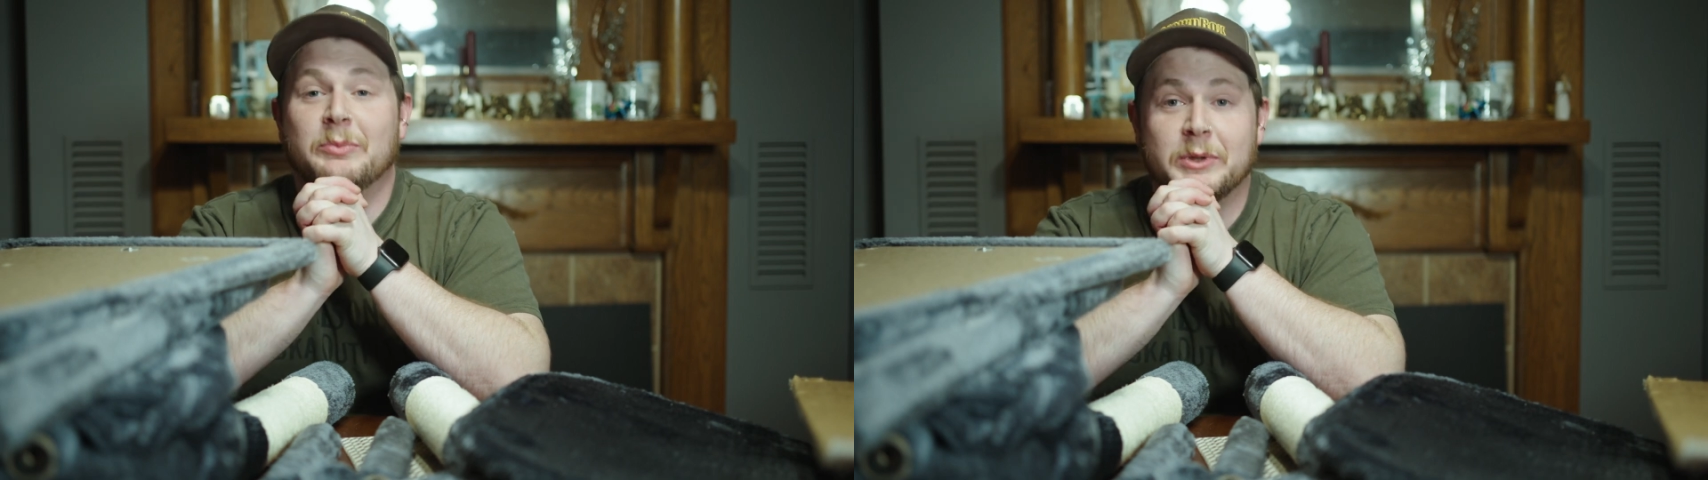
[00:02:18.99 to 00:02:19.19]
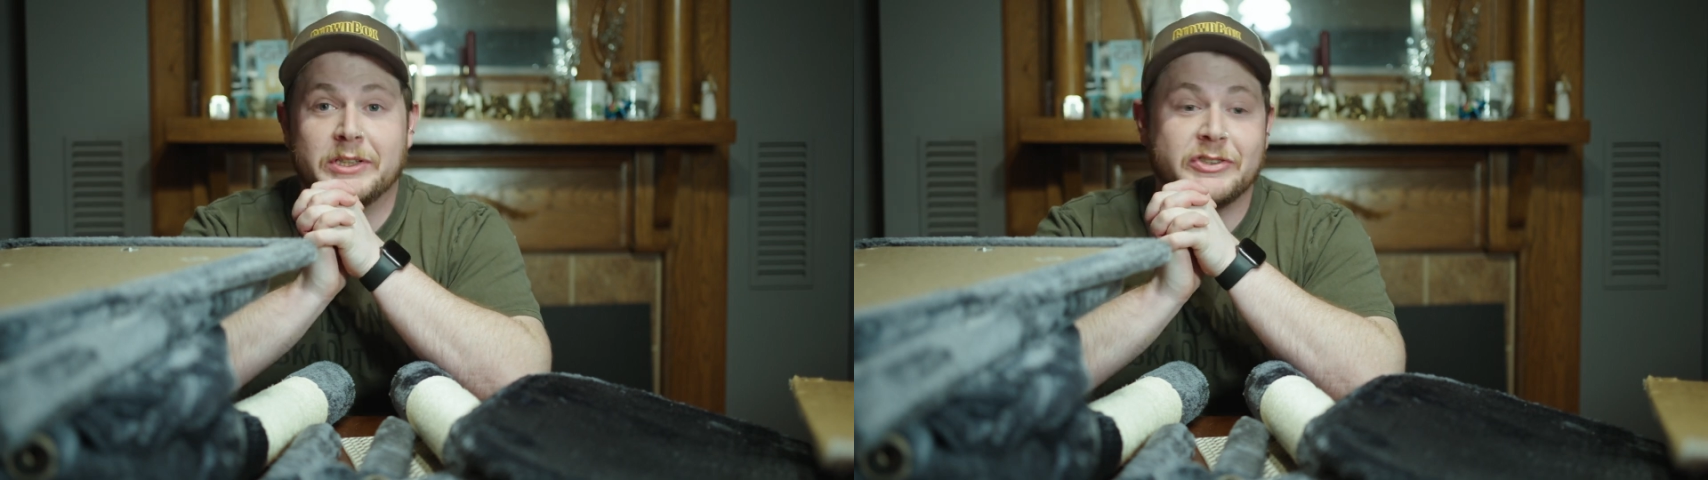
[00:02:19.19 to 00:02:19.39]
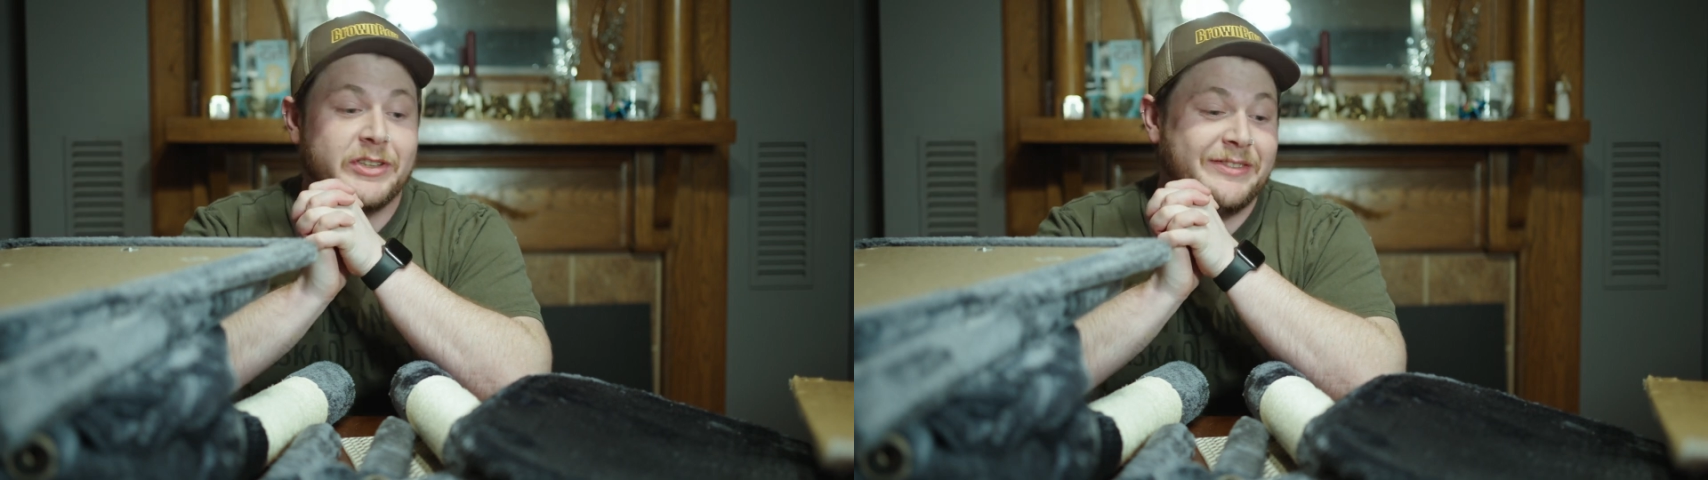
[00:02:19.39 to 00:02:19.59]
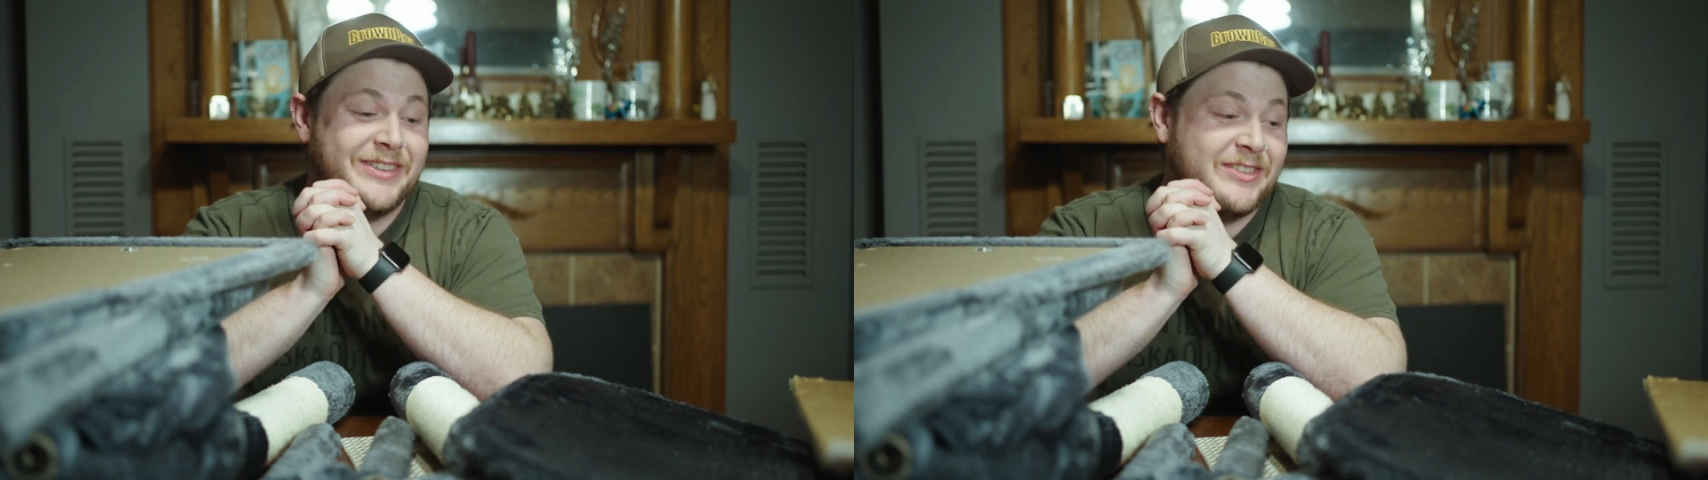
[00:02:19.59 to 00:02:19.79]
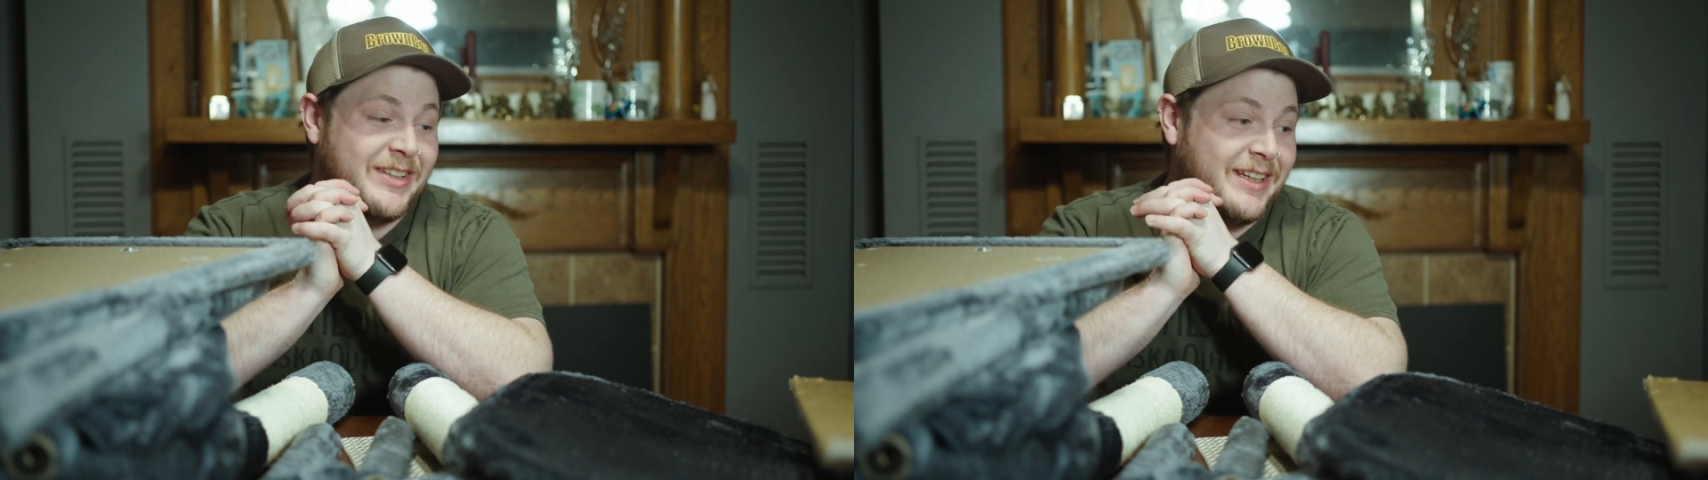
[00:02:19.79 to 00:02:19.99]
impression of
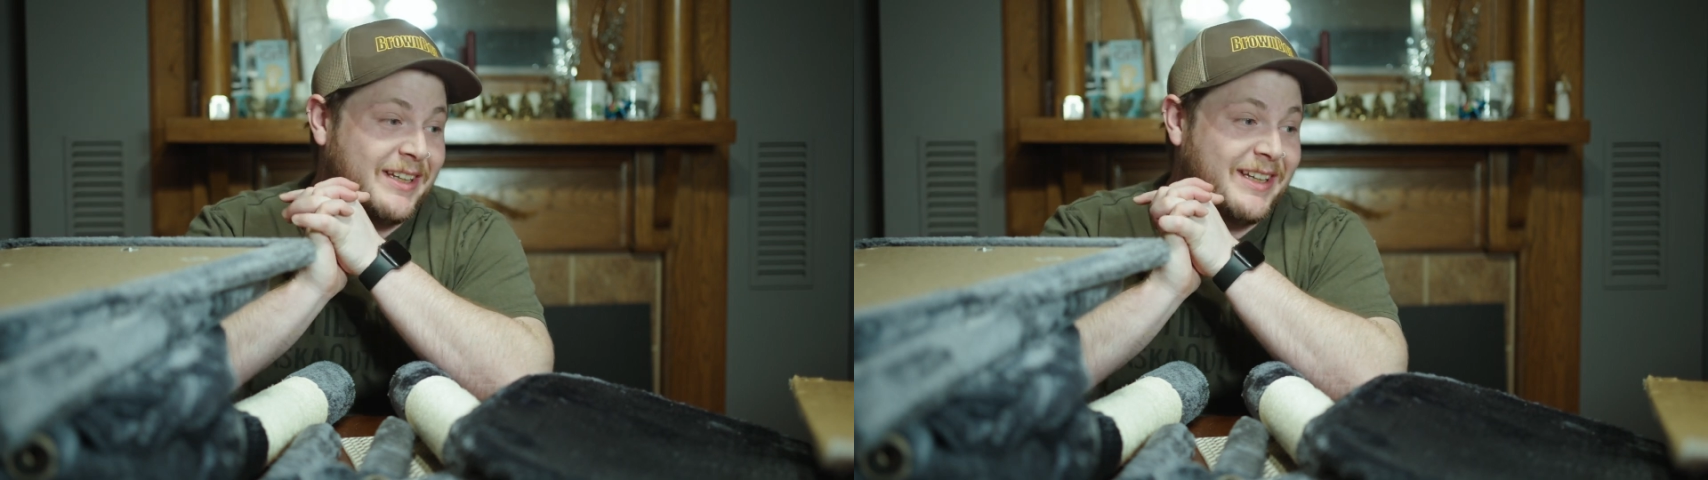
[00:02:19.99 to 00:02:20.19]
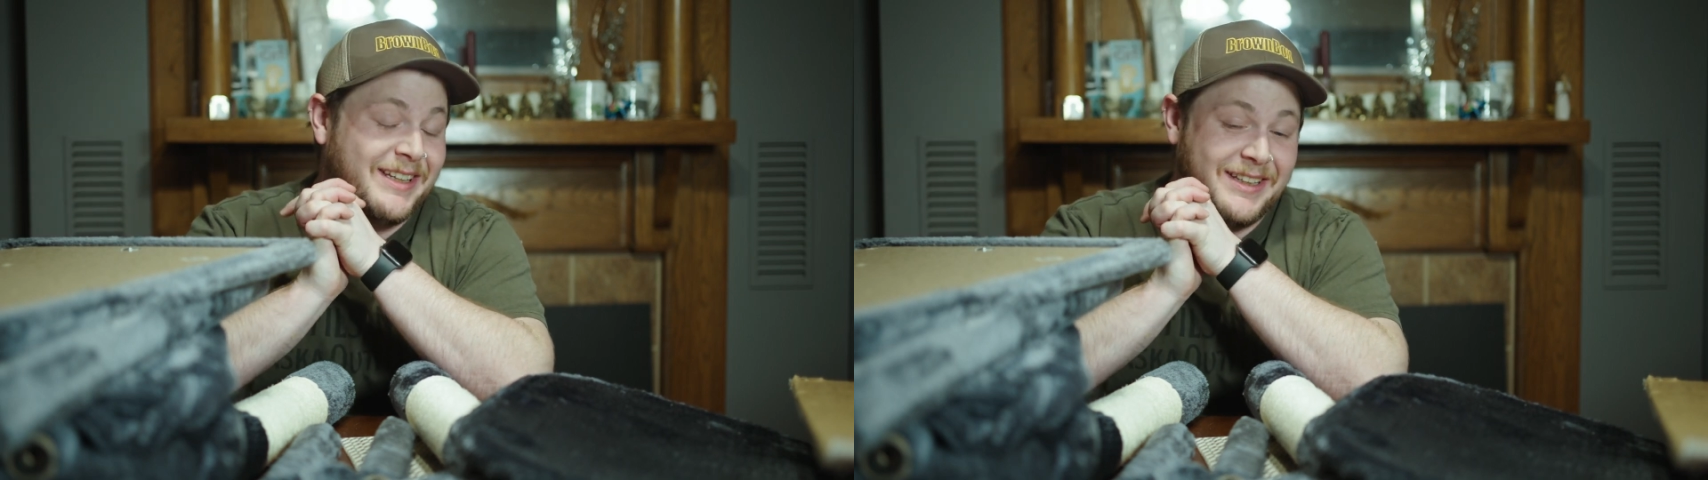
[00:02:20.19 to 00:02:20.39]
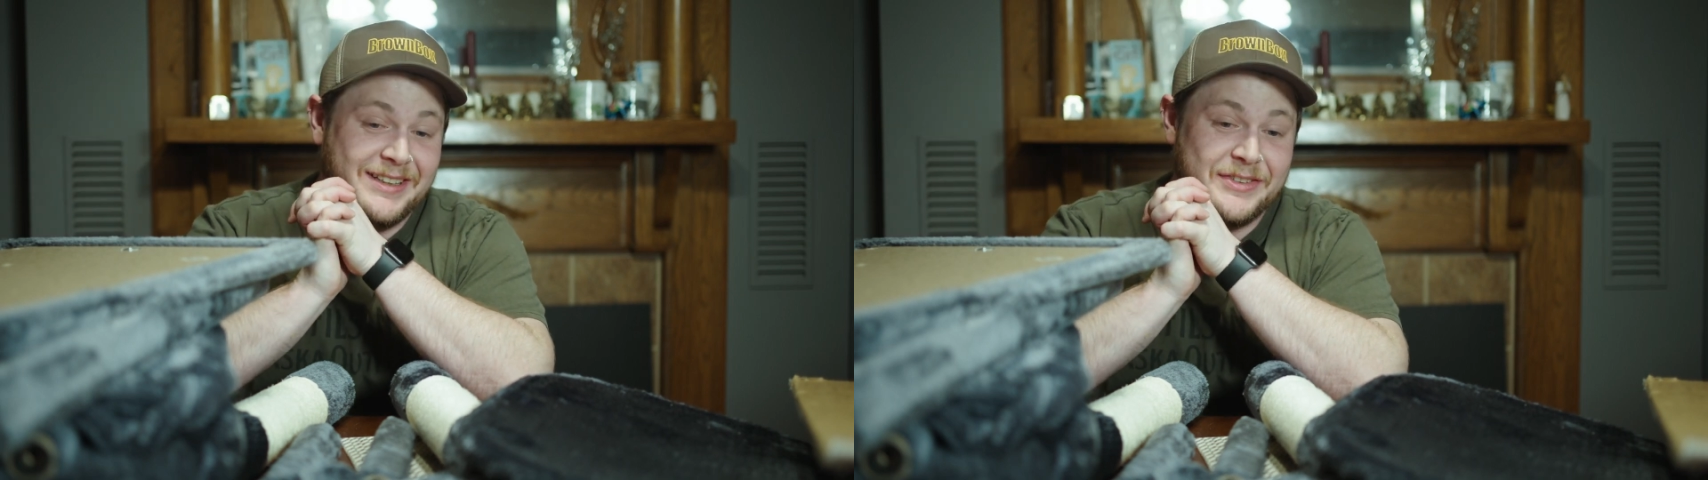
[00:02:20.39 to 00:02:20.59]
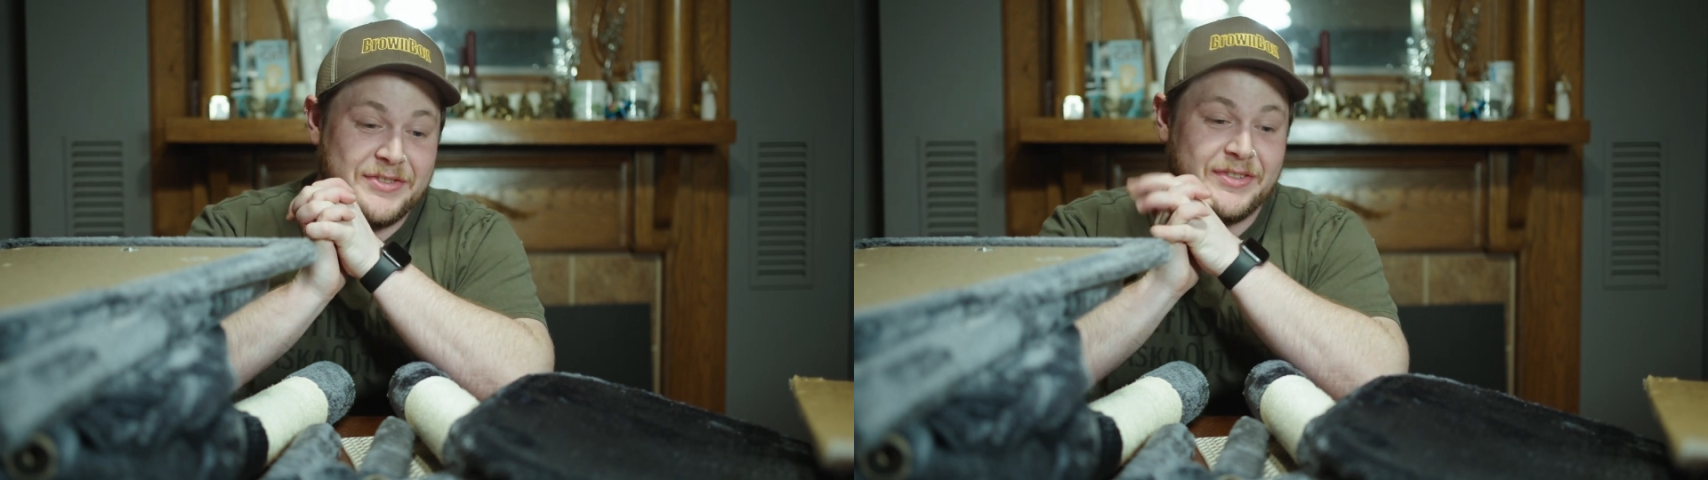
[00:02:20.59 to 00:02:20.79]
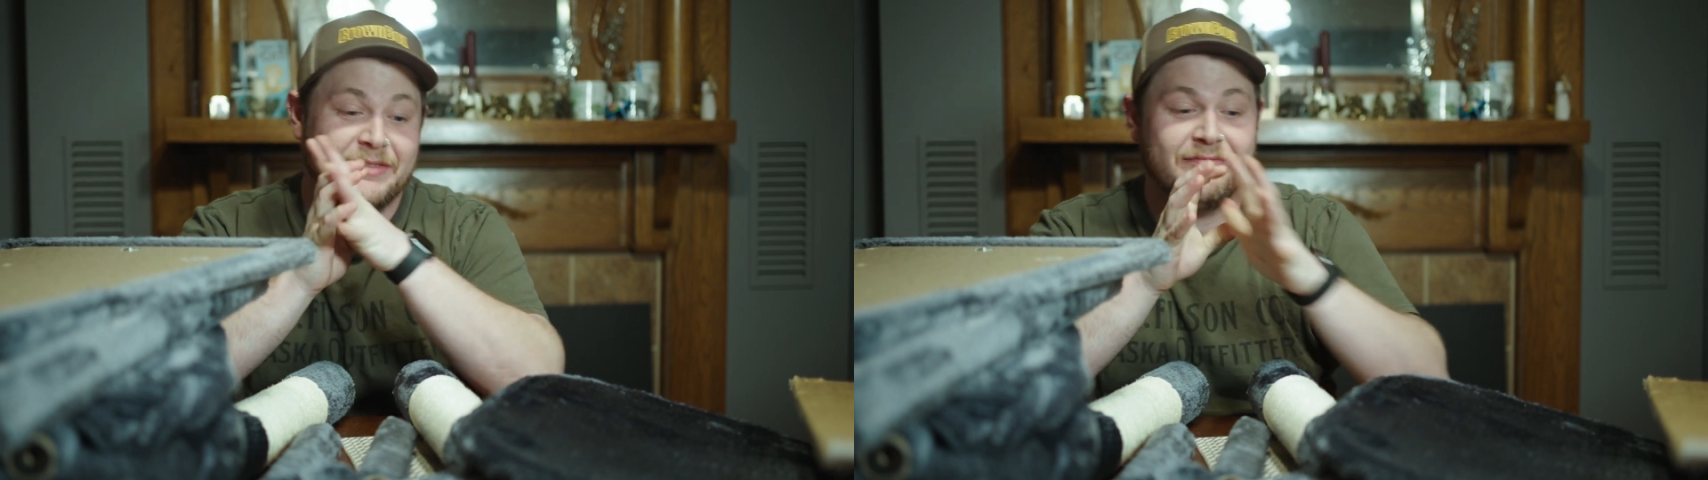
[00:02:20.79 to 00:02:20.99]
this thing
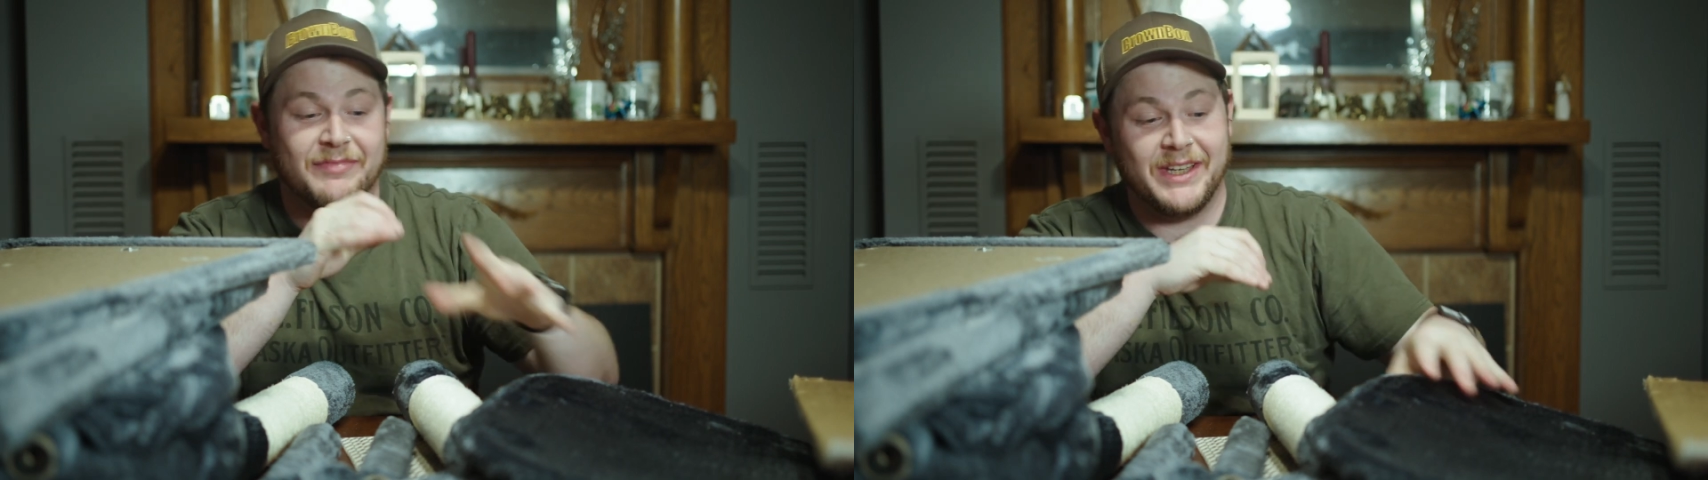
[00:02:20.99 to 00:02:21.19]
is